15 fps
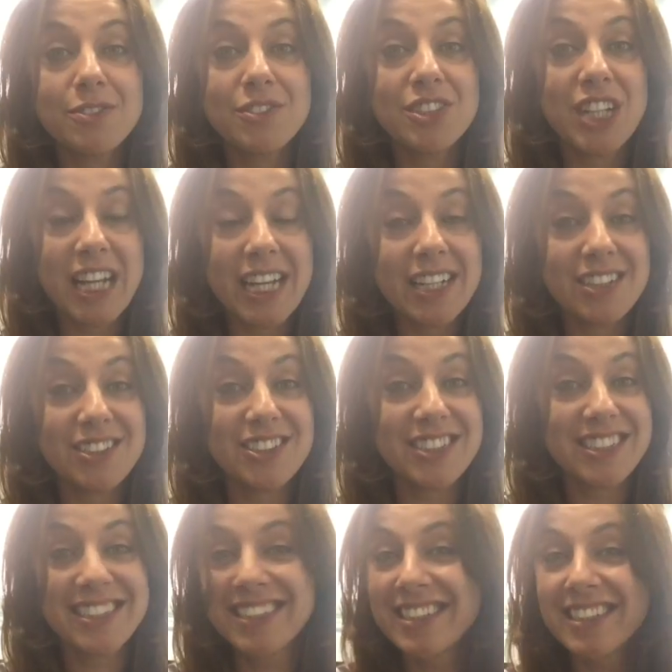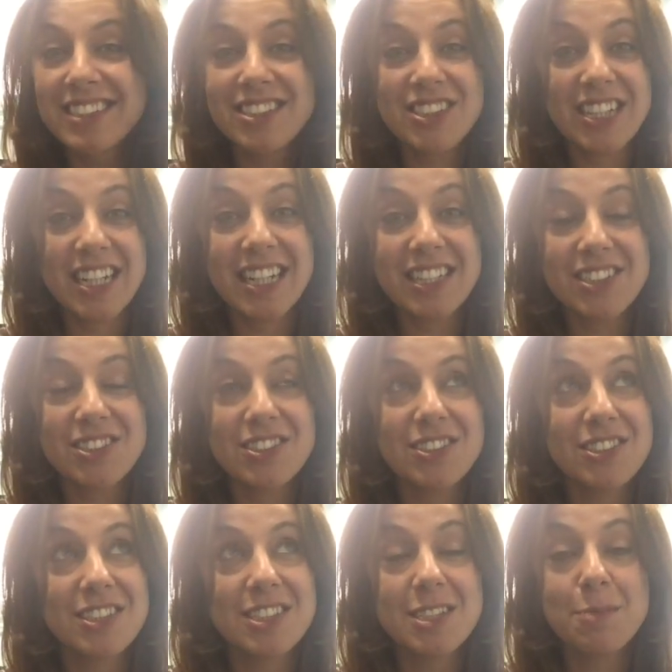change, change
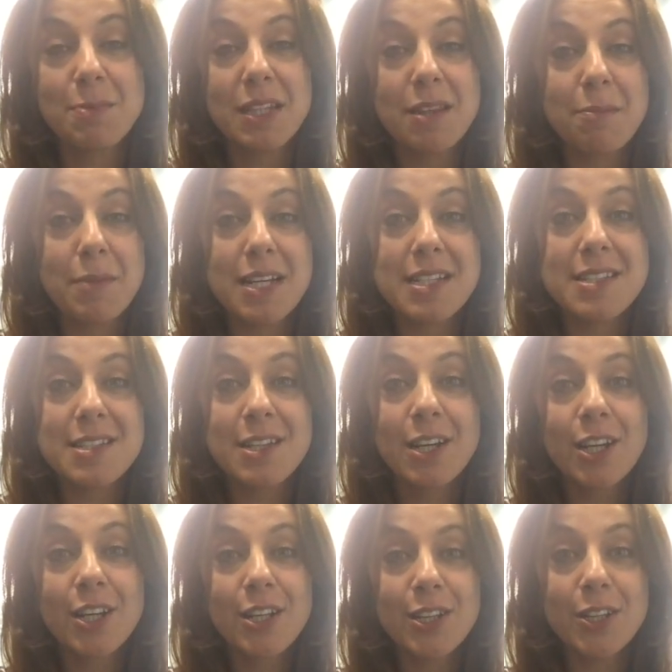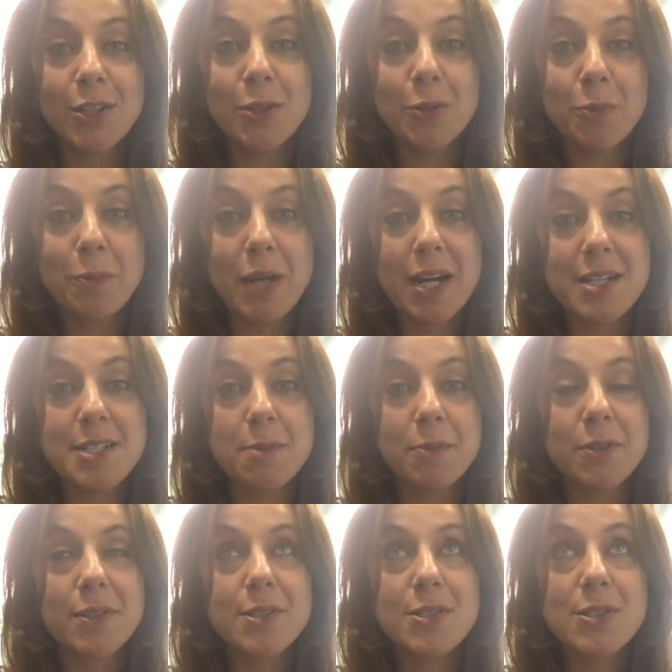just to be the best you
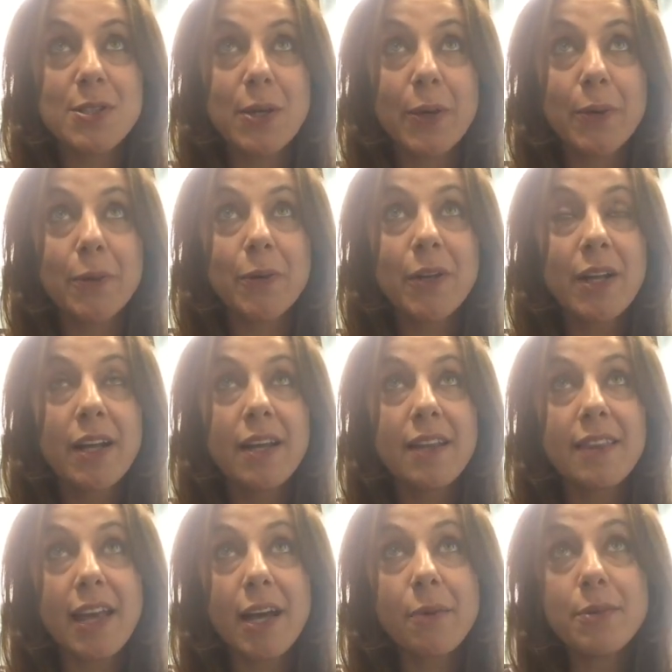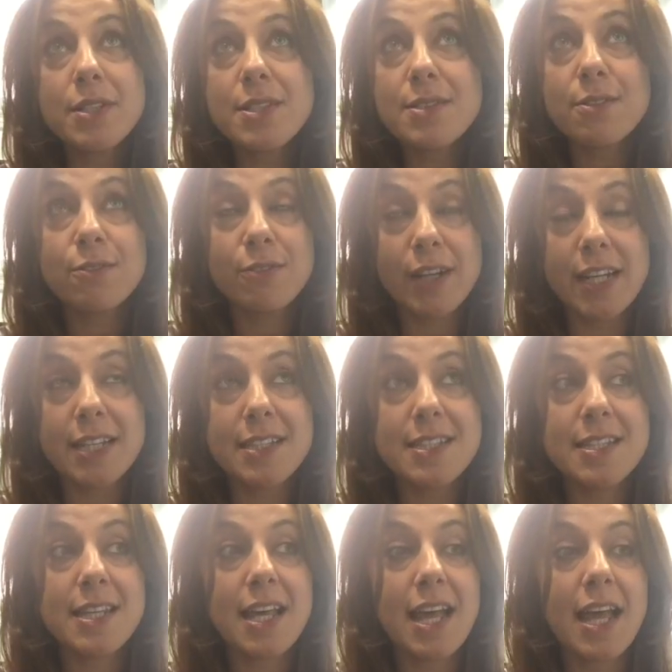possible. So that was great.
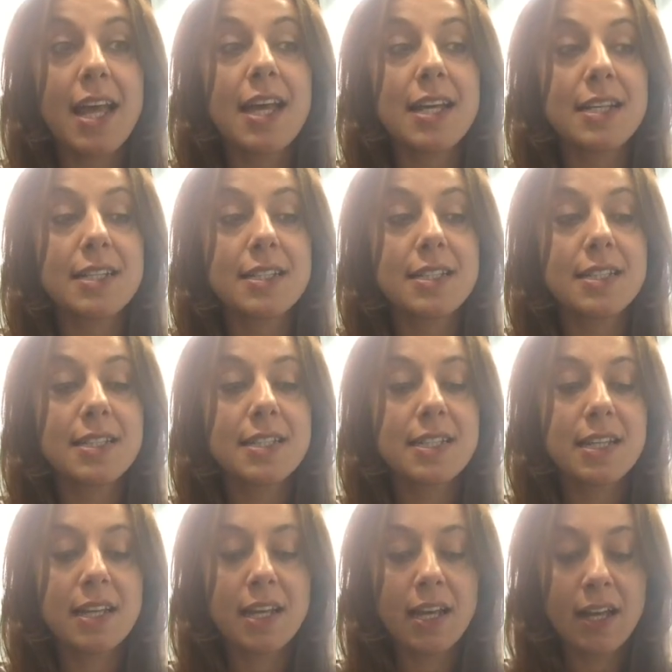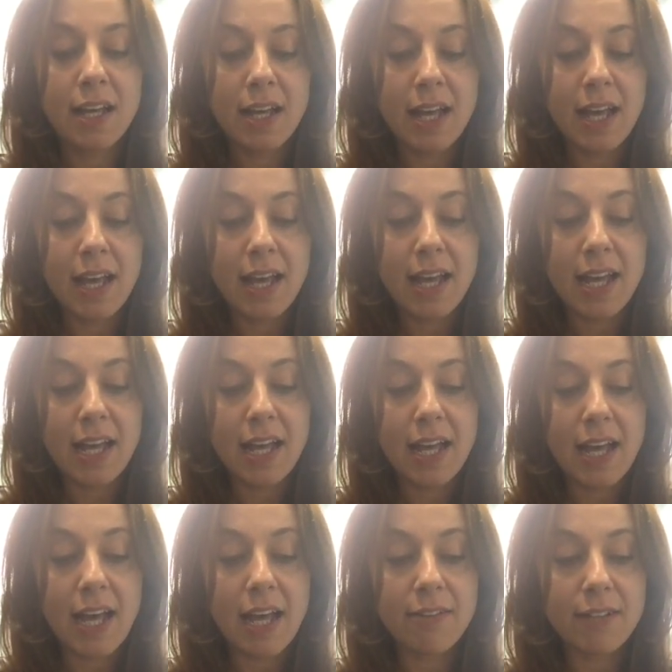And
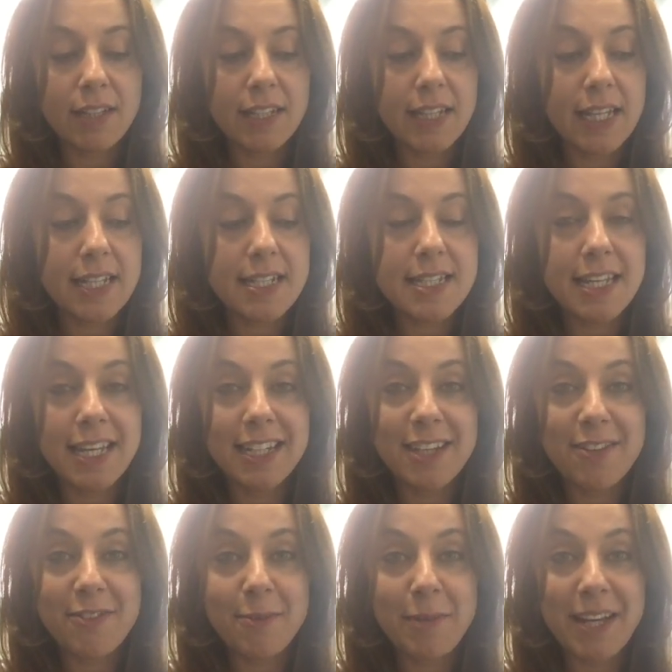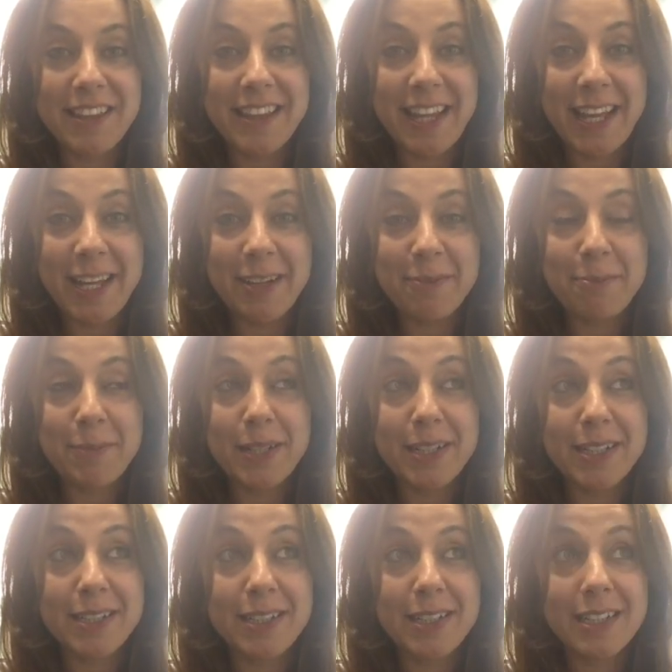I really can't say enough about that.
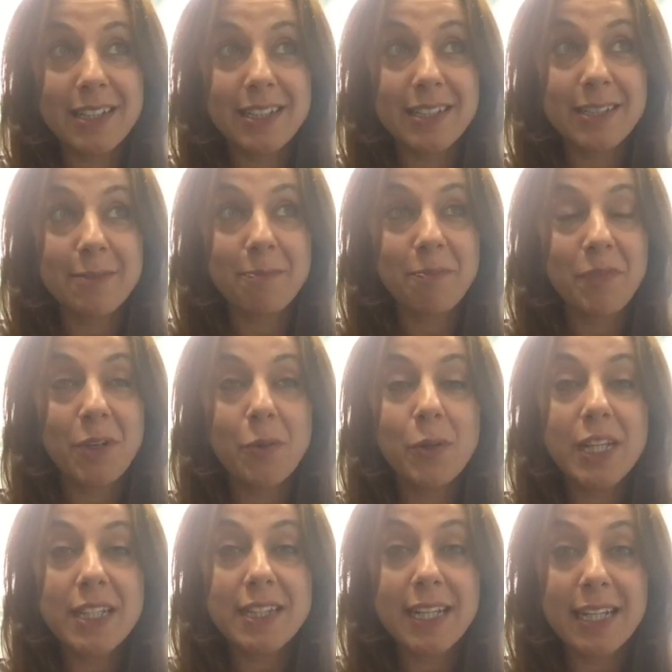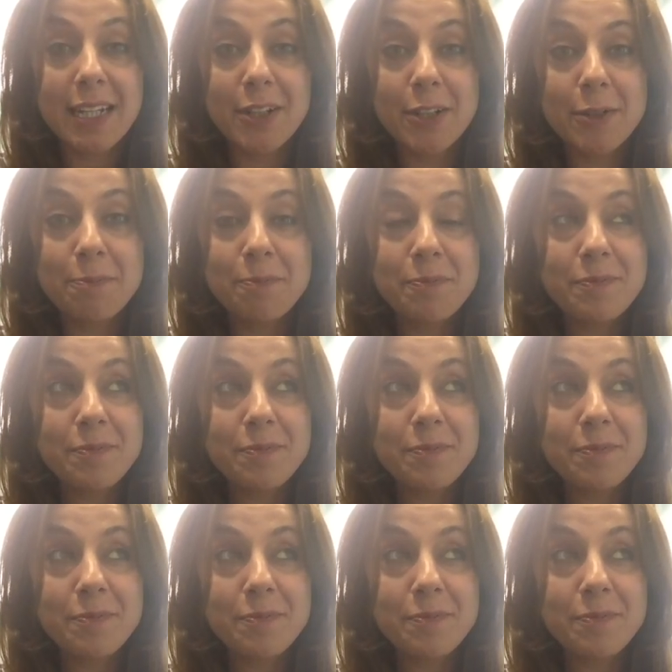But a week later,